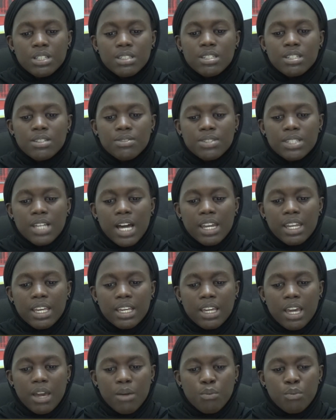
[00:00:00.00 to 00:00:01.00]
Chief Sani
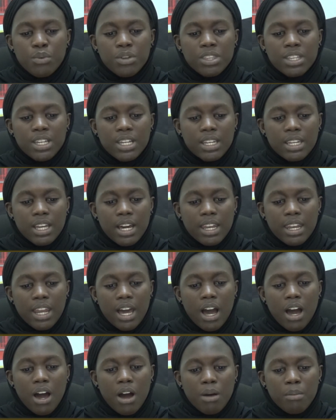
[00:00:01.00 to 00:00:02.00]
came within an
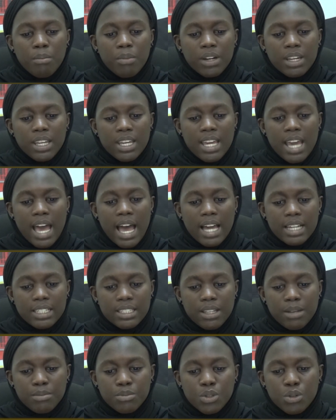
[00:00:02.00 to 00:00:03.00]
hour, but he
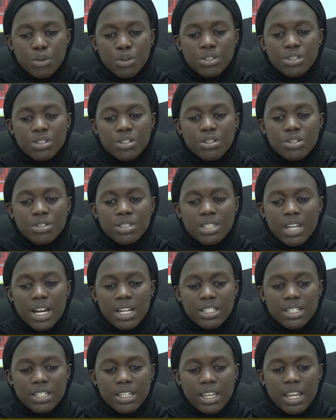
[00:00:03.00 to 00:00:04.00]
asked them to continue
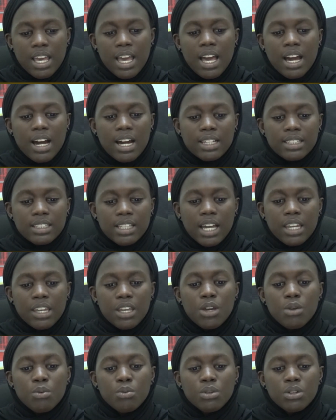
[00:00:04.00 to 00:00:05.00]
searching and that
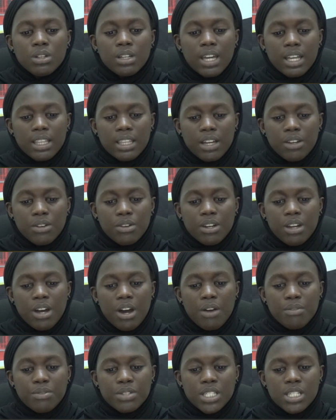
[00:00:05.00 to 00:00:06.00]
he will get another
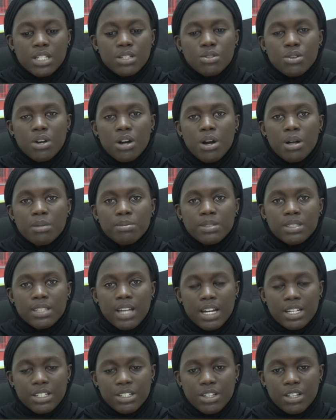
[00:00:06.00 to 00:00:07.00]
officer to help
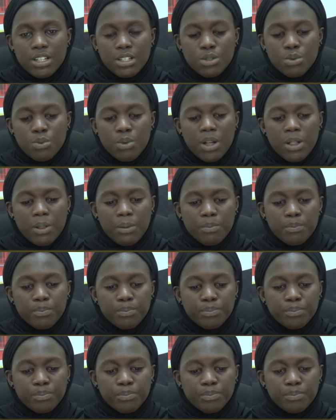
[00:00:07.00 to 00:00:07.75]
search as well.